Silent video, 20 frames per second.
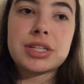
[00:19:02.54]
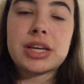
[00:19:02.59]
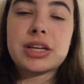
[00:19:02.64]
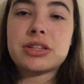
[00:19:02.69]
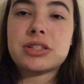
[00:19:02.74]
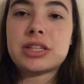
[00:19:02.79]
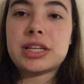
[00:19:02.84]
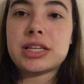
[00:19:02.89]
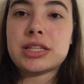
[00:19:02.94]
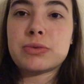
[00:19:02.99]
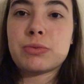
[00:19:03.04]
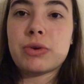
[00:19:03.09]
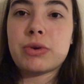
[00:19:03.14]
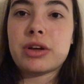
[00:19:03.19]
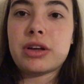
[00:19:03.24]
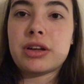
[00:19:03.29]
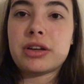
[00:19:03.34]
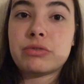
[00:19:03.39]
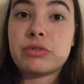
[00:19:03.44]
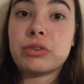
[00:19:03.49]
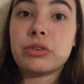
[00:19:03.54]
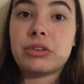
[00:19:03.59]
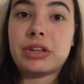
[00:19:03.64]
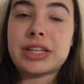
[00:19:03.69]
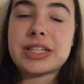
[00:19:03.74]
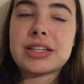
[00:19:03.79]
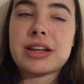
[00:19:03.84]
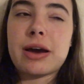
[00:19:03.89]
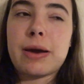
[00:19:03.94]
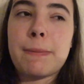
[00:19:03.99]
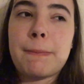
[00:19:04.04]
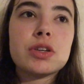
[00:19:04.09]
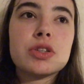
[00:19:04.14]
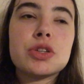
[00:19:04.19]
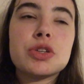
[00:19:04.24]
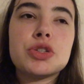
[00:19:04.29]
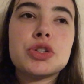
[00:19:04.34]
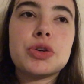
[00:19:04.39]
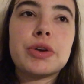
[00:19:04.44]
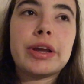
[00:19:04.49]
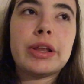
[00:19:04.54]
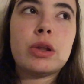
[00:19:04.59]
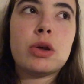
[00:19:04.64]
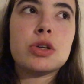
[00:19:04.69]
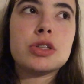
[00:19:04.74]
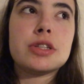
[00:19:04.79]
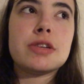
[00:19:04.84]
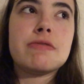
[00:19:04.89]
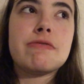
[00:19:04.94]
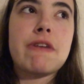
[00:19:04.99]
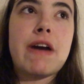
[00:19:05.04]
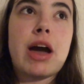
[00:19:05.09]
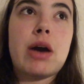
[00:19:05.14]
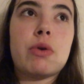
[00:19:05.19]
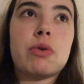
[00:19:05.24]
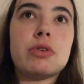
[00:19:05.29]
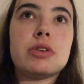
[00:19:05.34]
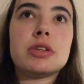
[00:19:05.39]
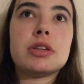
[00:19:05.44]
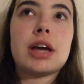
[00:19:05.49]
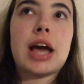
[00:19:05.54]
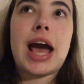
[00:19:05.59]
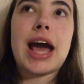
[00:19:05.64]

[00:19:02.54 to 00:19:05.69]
stage seats were full this time. So during Lost and Found,